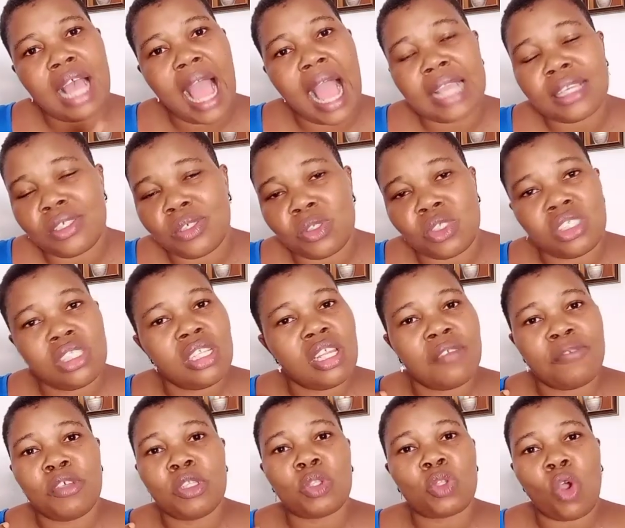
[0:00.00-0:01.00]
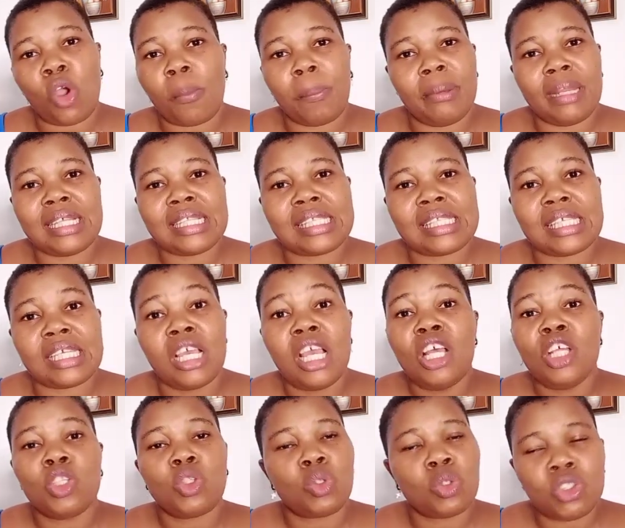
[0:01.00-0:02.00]
argue. She need a fit talk plenty.
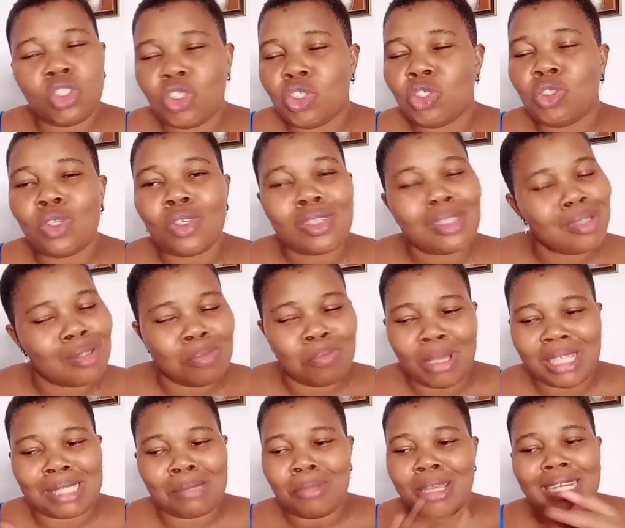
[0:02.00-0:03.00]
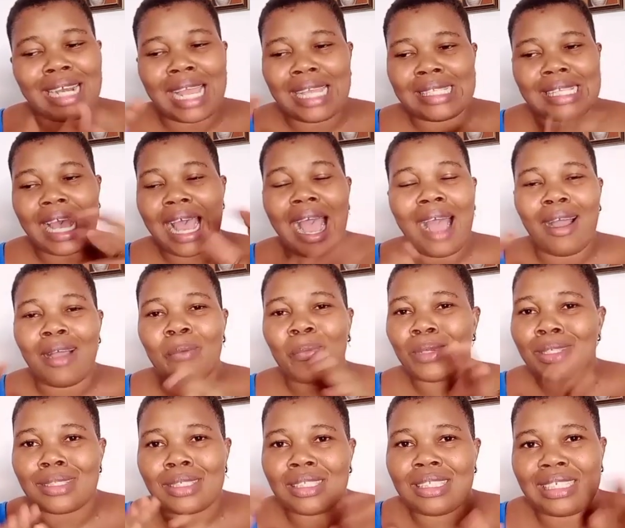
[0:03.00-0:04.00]
Tochi just mesmerize her
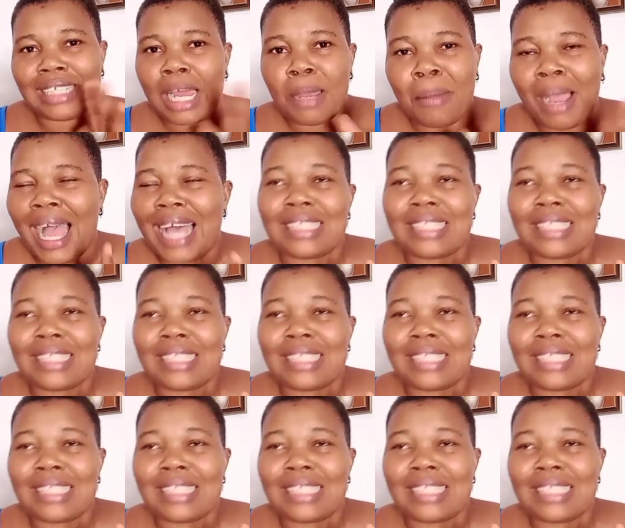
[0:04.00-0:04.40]
with drama.